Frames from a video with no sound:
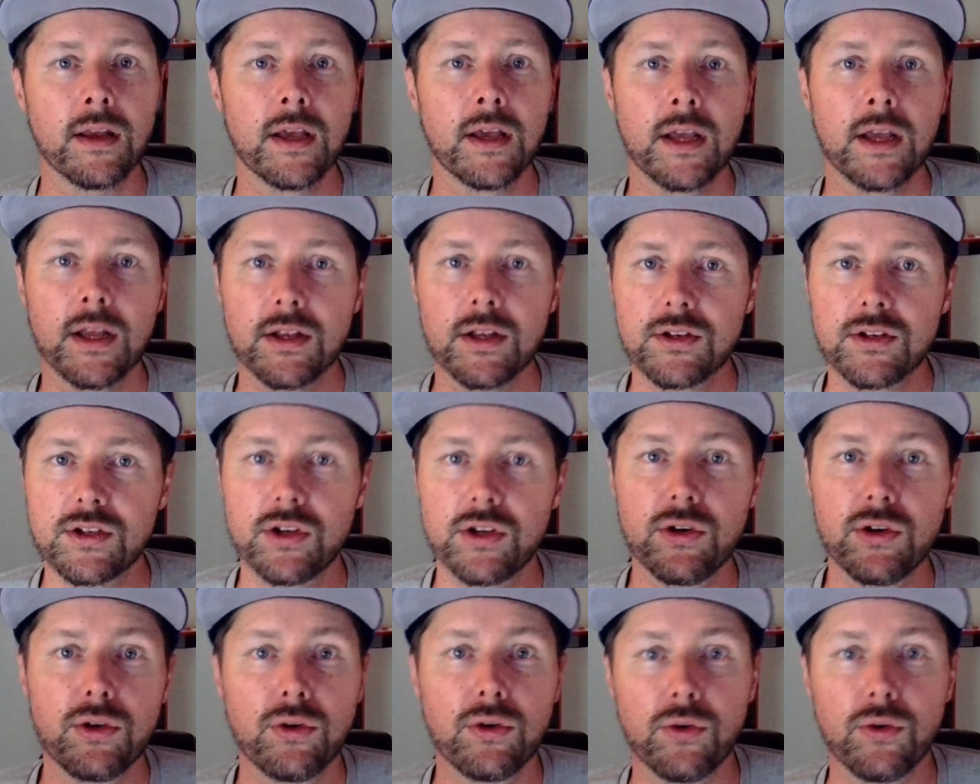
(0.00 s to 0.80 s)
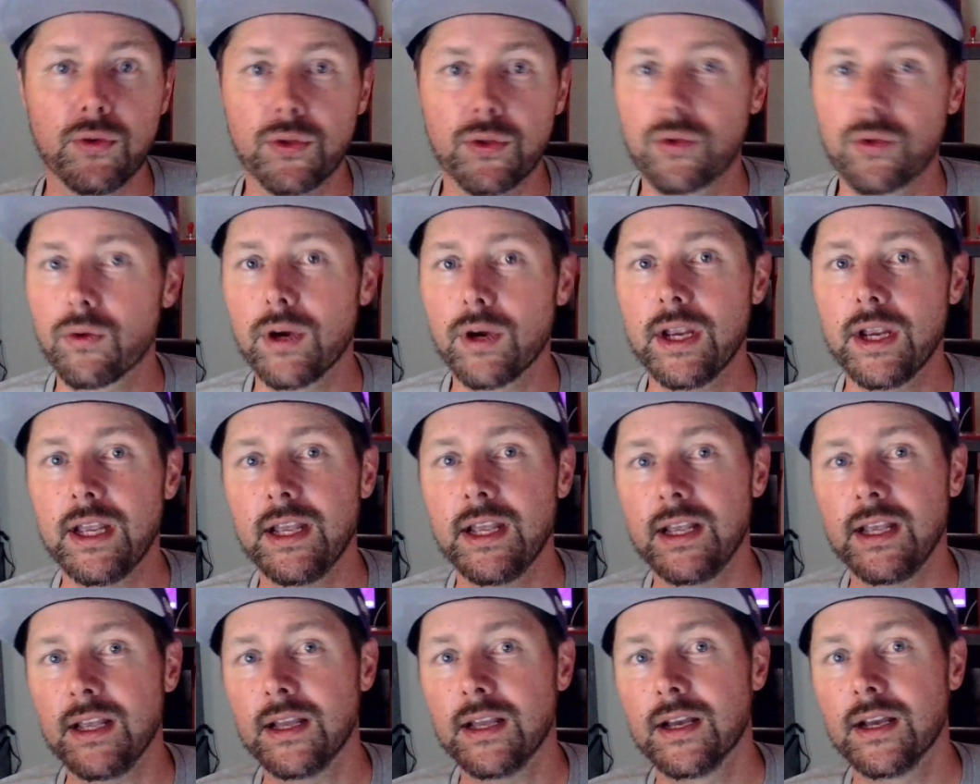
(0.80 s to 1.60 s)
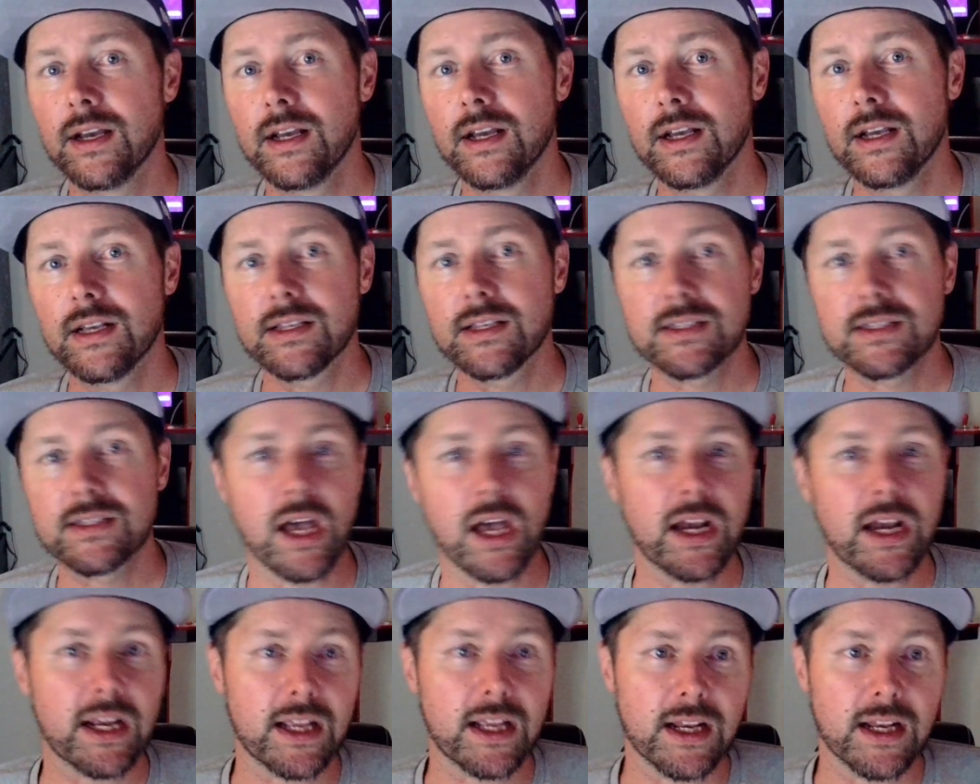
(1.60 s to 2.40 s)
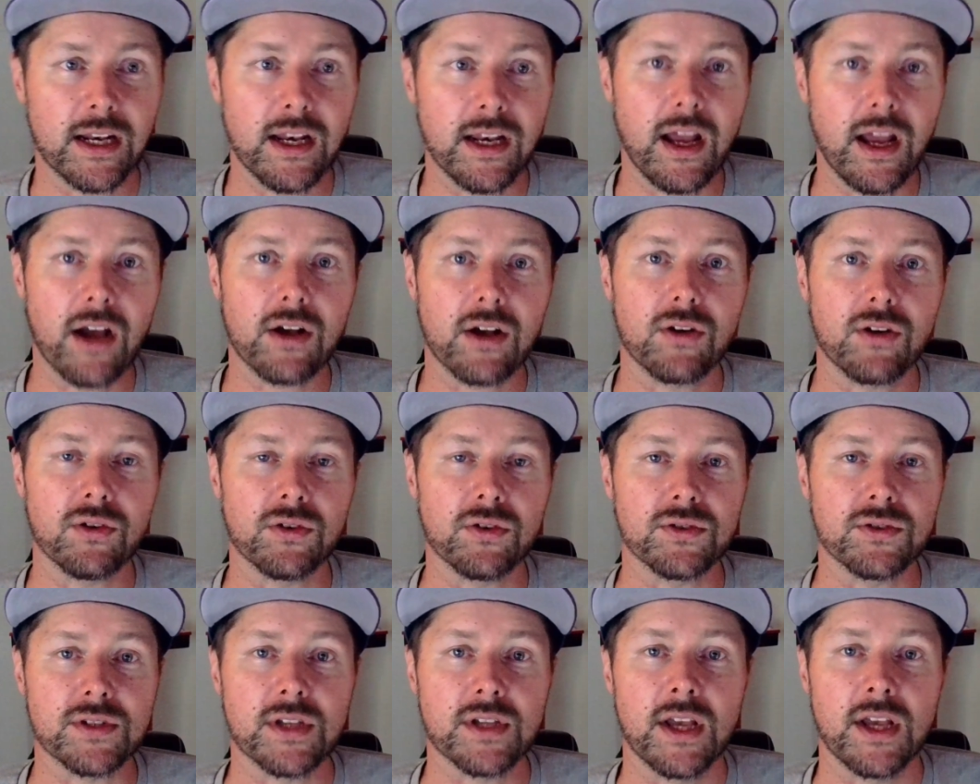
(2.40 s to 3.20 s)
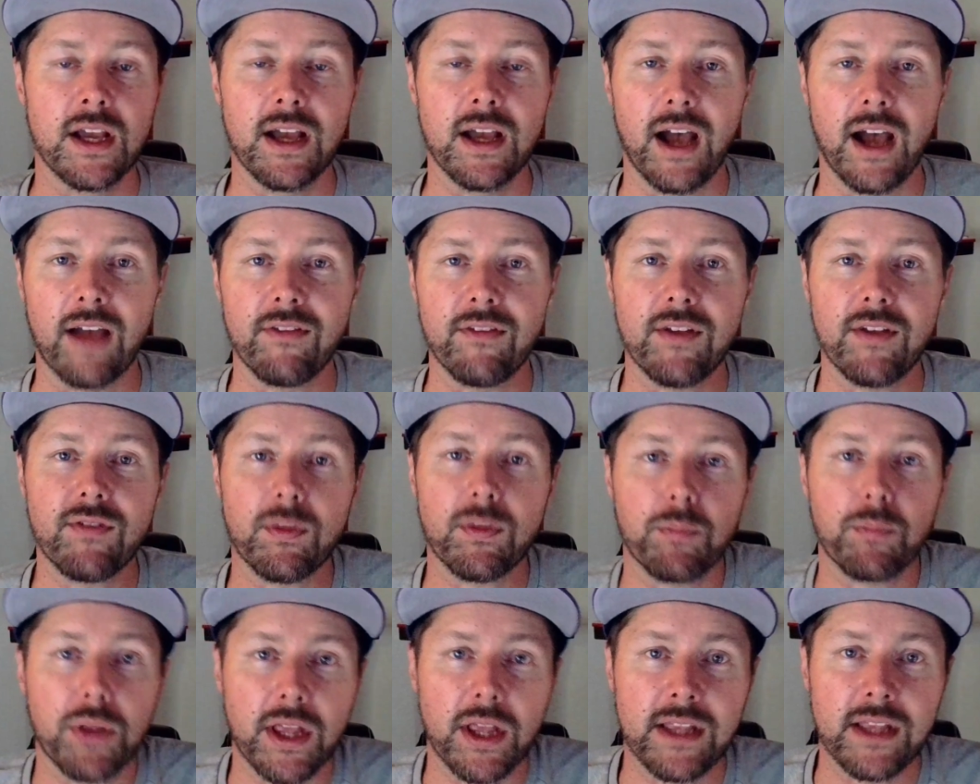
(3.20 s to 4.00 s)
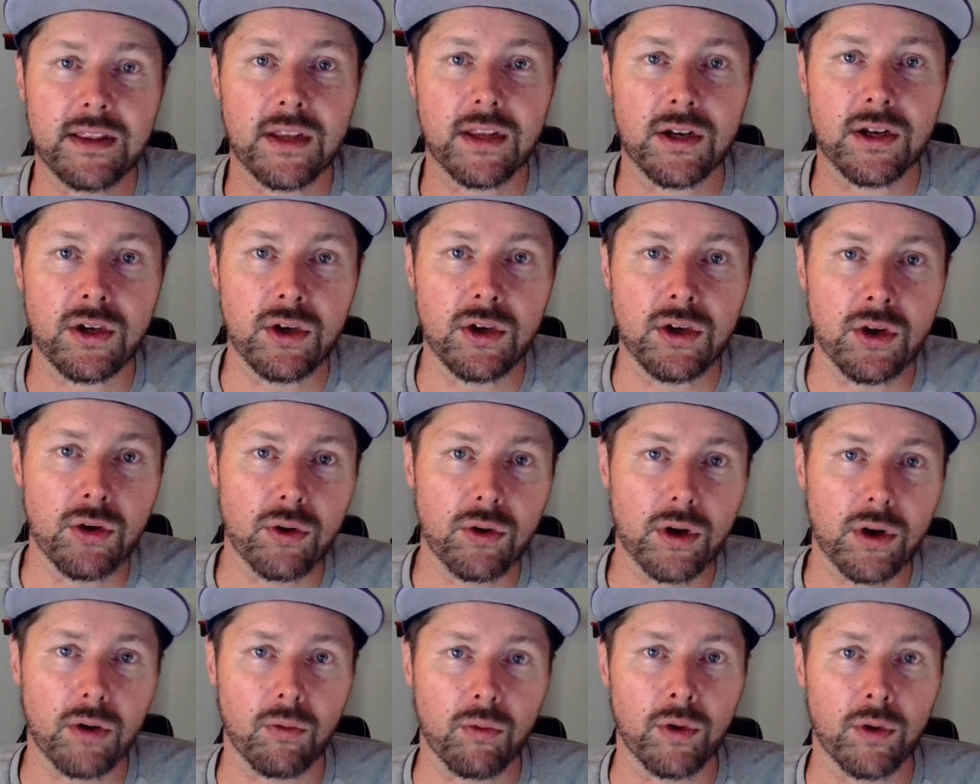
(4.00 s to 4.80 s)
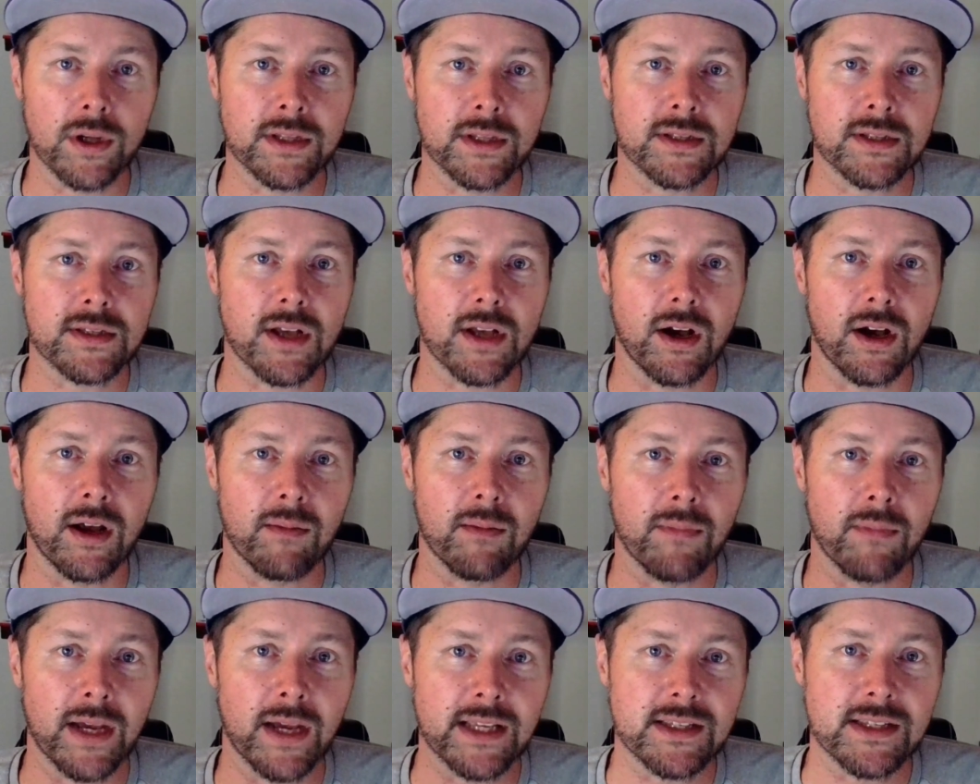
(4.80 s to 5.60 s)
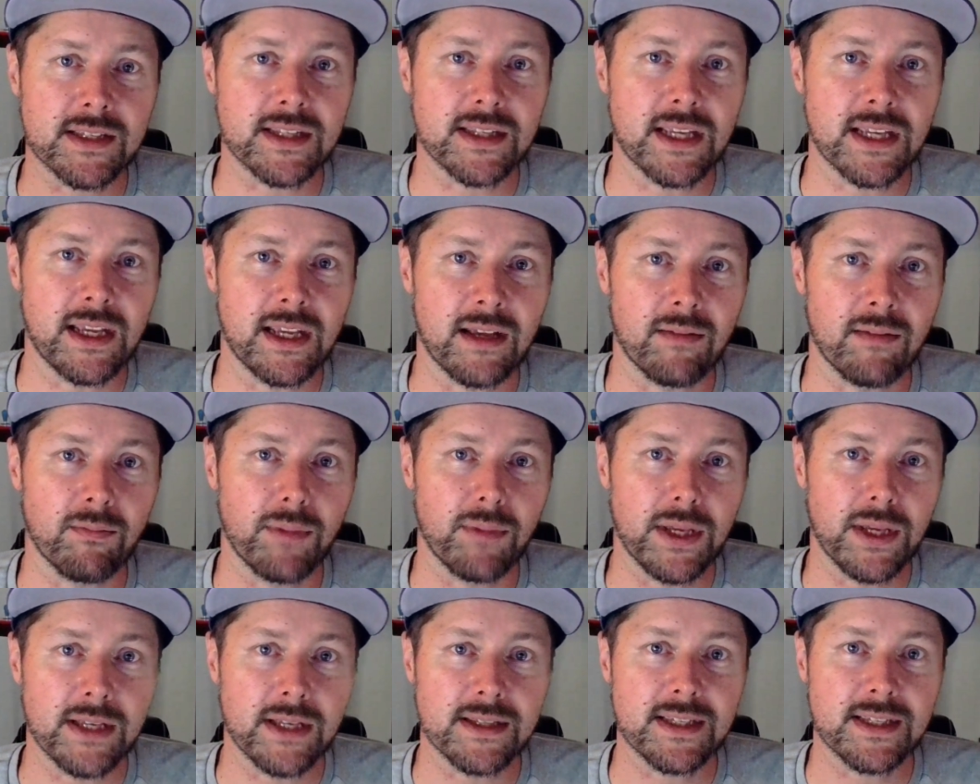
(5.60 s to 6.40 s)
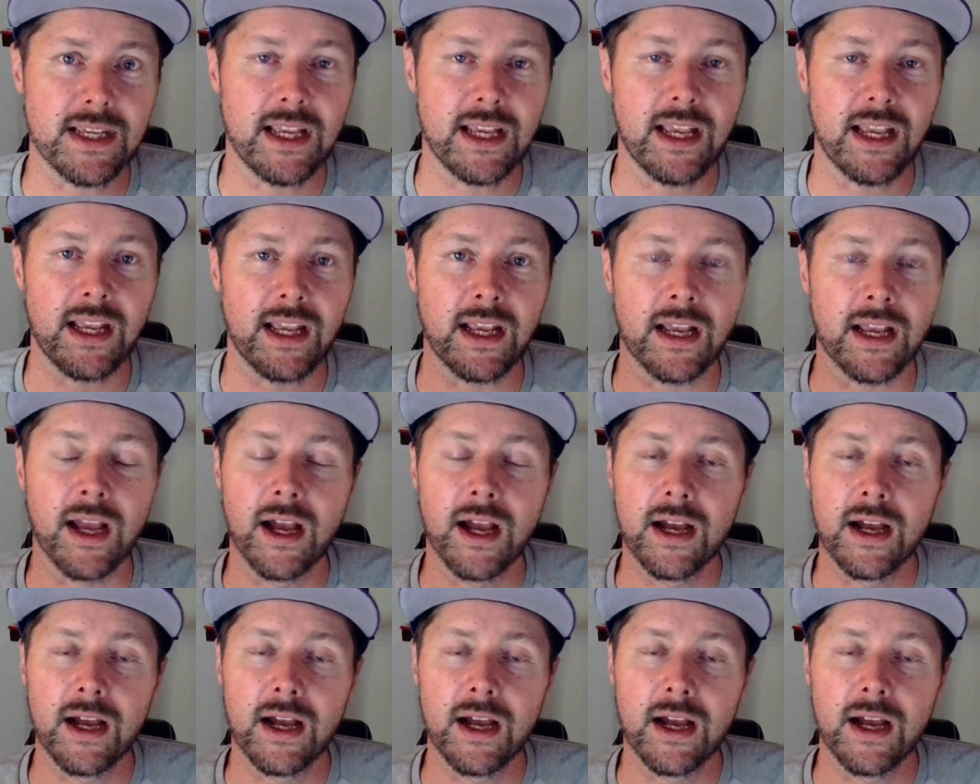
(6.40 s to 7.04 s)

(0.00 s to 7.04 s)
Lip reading: 2, 3, Sonic and Knuckles. I've even played the newer ones on my Steam PC.